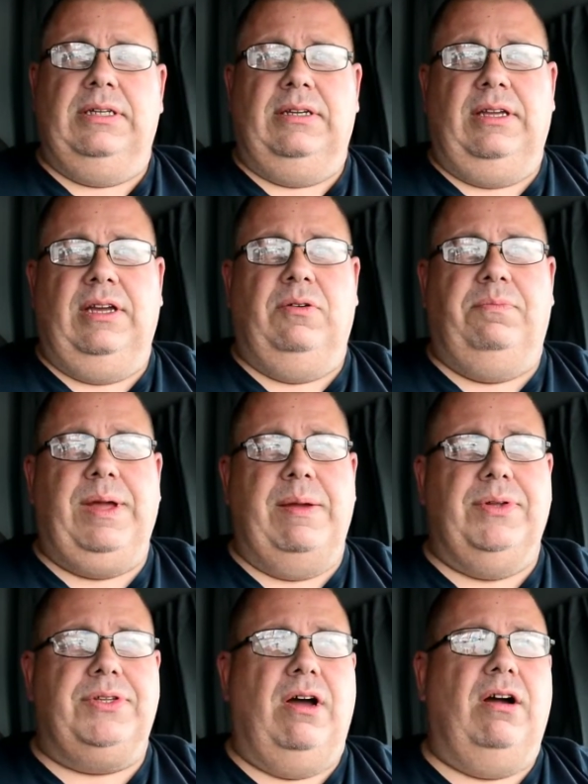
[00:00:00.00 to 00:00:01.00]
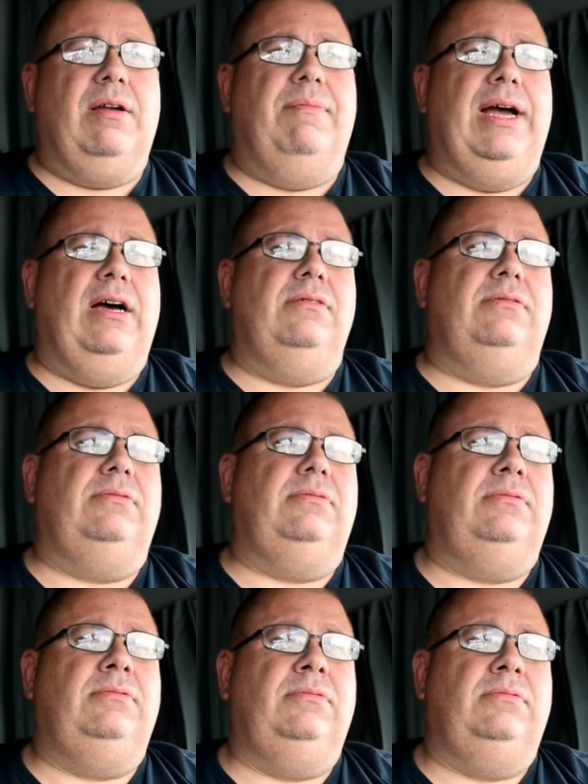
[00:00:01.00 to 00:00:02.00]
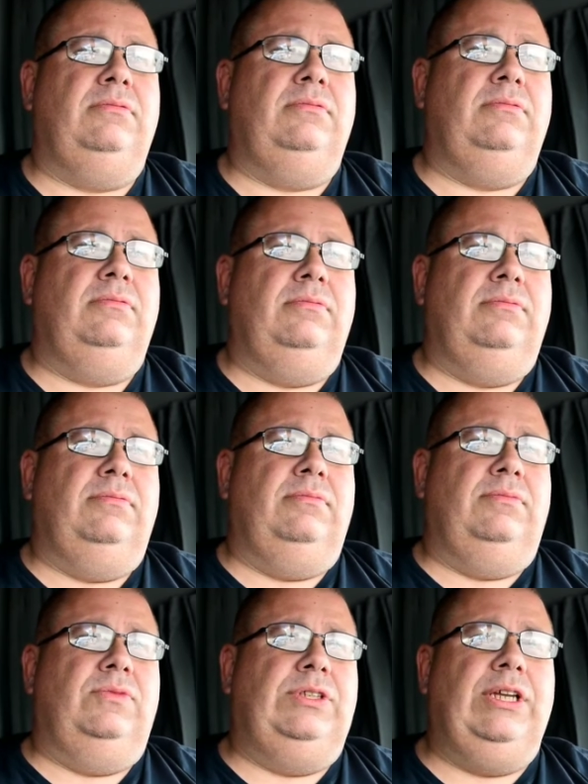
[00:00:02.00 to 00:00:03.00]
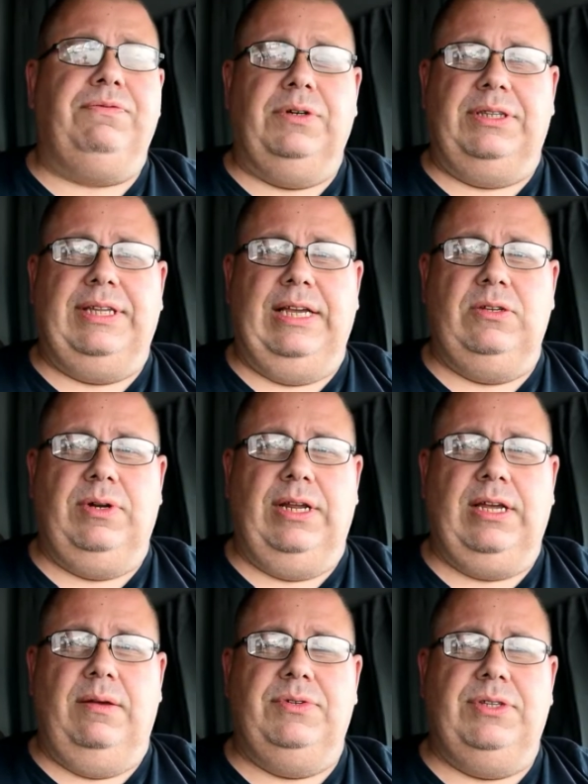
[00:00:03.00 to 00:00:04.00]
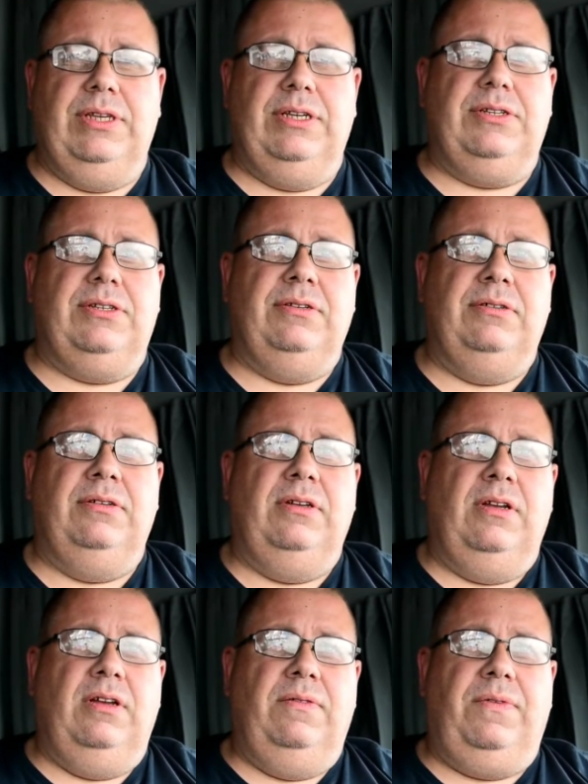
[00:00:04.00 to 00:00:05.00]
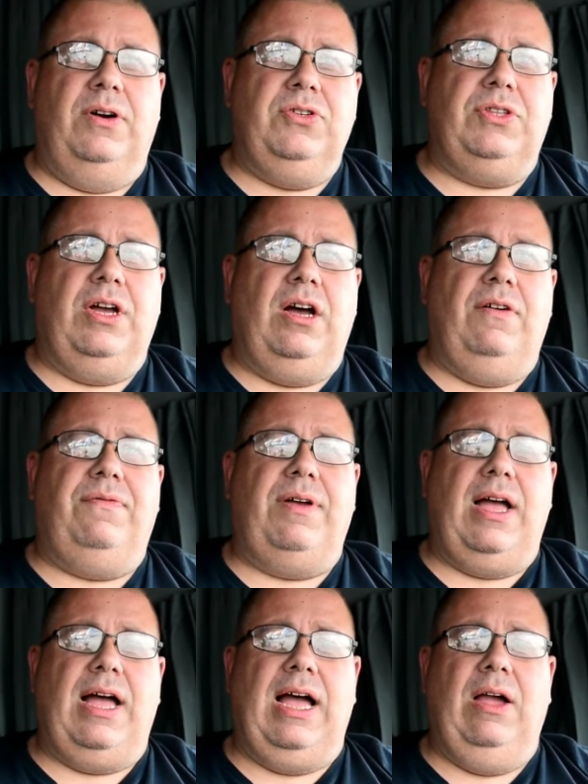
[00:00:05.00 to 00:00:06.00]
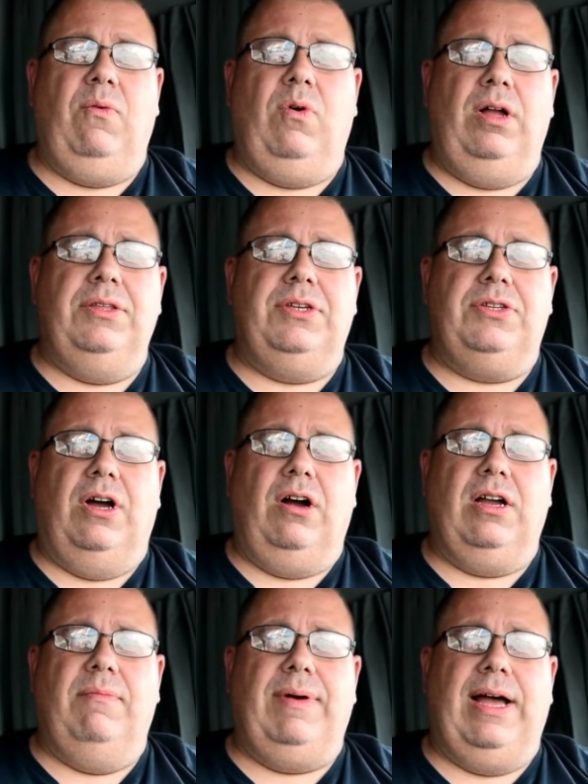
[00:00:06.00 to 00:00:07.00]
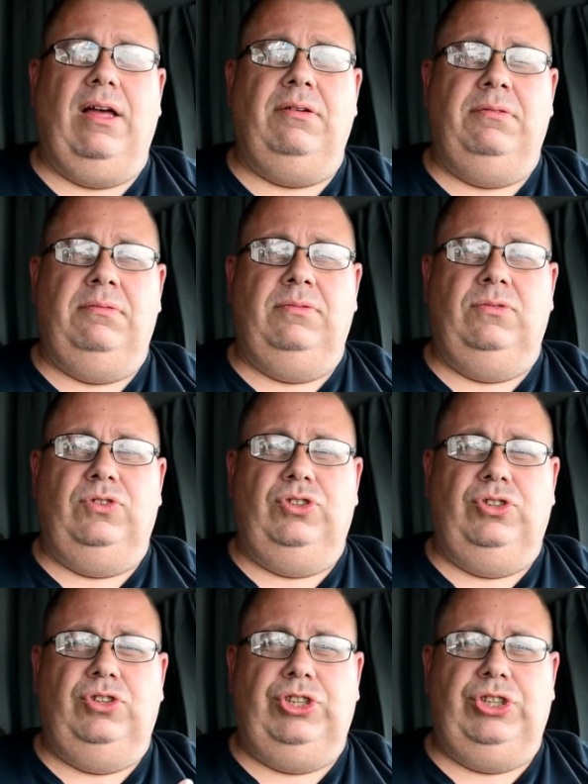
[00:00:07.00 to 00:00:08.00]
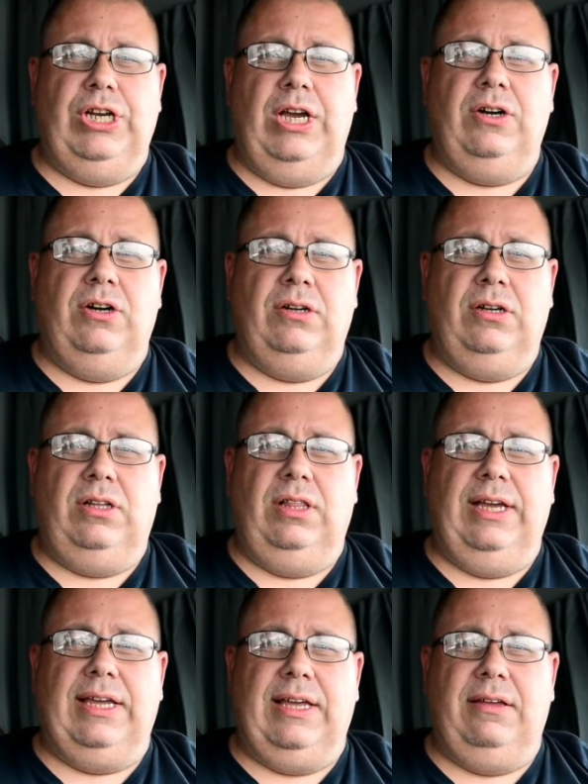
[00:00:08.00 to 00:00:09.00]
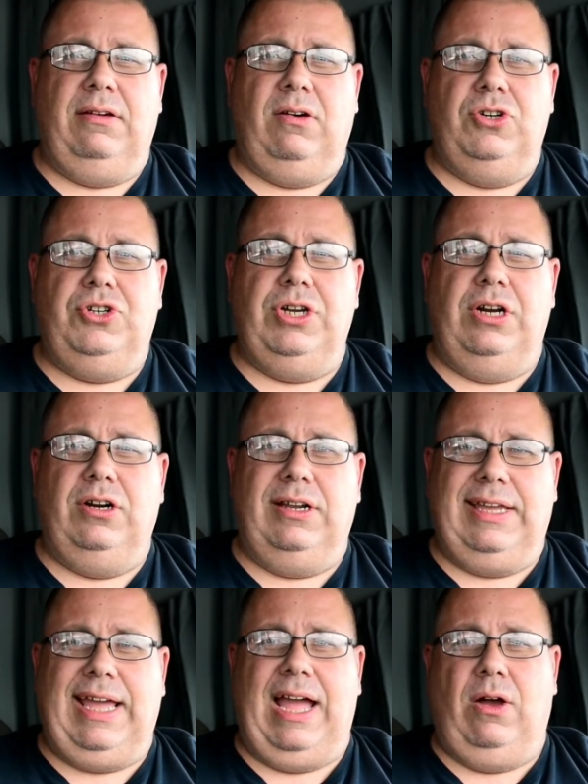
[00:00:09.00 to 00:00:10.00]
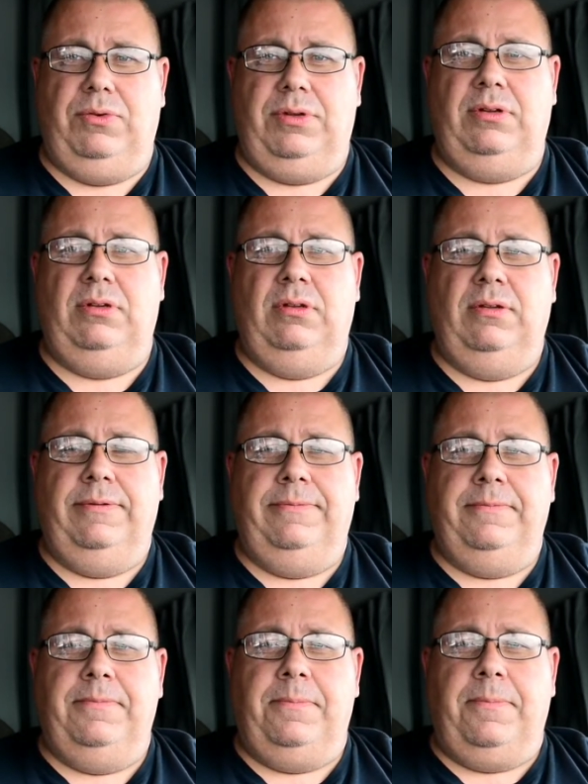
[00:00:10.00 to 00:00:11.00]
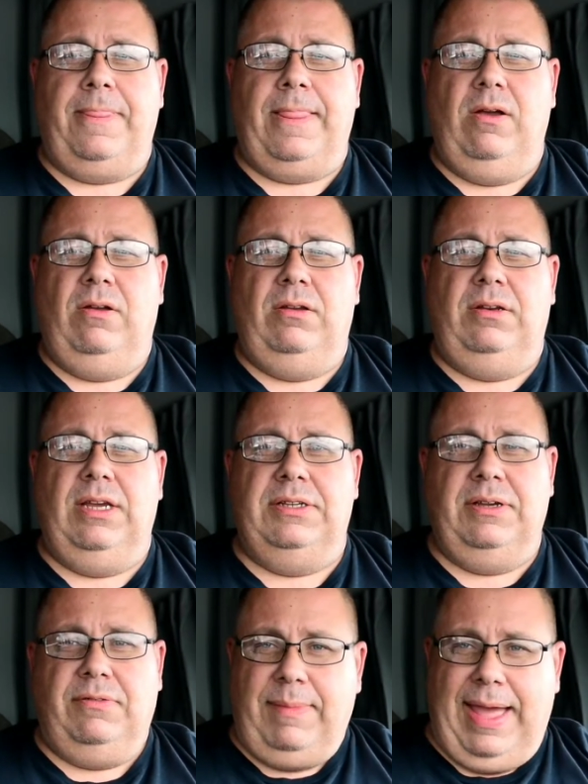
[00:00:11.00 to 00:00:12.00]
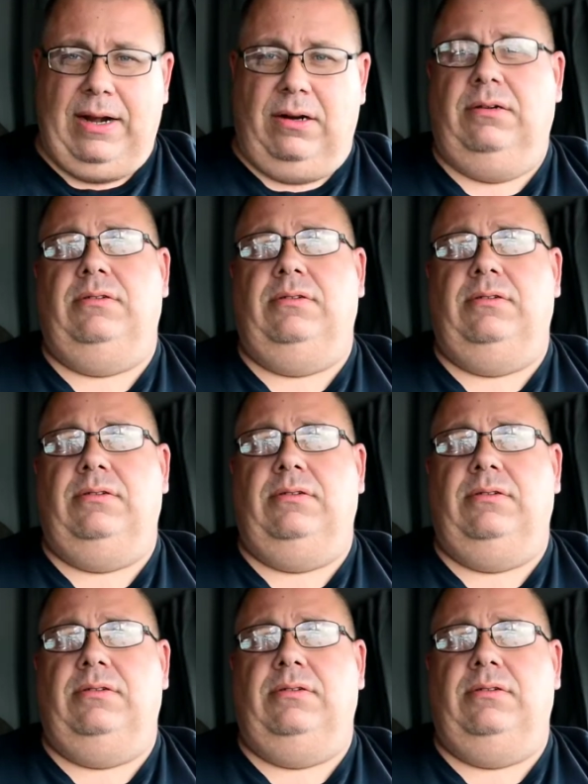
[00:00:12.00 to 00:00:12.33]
You know, people talk about different things when it comes to this. First off, I want to talk about shutter click or shutter count. Does it matter?